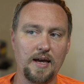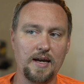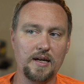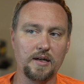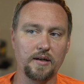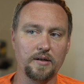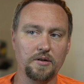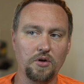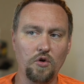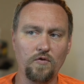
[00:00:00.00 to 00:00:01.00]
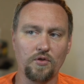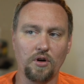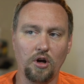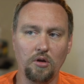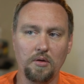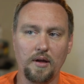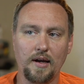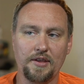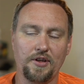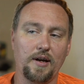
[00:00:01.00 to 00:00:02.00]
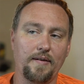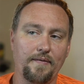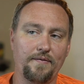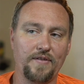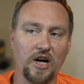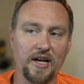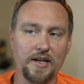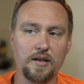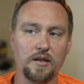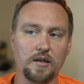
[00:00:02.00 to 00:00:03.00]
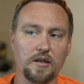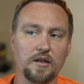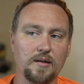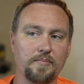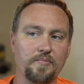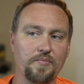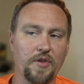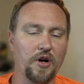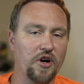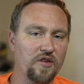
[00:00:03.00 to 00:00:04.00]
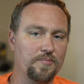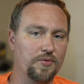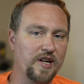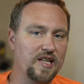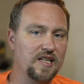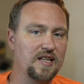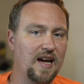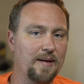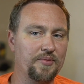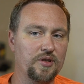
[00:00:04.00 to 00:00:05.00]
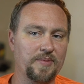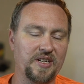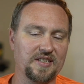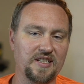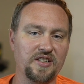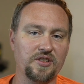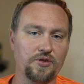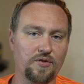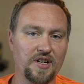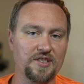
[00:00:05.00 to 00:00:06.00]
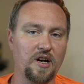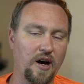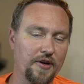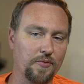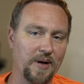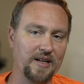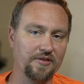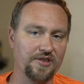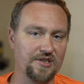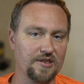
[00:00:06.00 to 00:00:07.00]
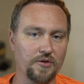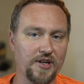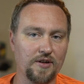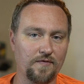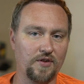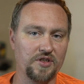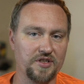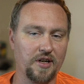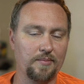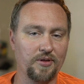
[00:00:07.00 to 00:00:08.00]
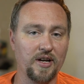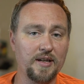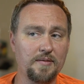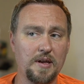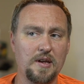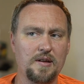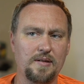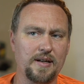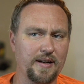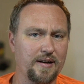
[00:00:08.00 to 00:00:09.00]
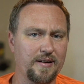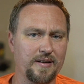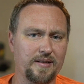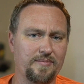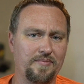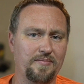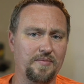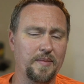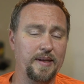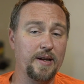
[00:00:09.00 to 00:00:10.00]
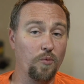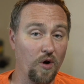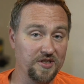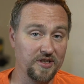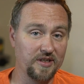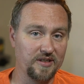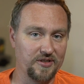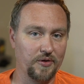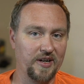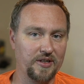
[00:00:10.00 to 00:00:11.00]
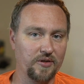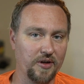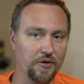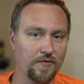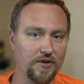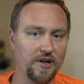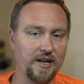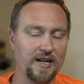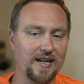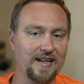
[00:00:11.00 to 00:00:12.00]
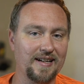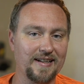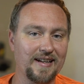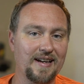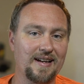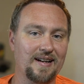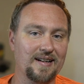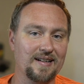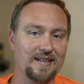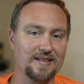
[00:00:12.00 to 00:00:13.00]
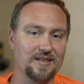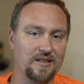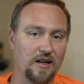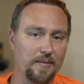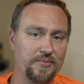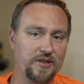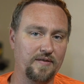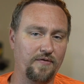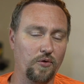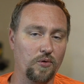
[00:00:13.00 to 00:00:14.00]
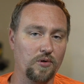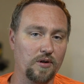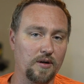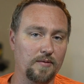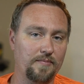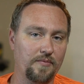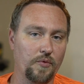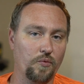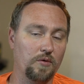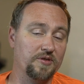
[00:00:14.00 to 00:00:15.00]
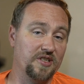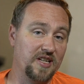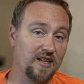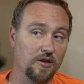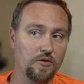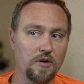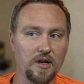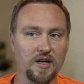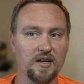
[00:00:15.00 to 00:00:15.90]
And overall, I thought fine. The hard braking happened because I didn't trust autopilot to slow down for a stoplight. And it wasn't. So I took over and stopped for what was a yellow.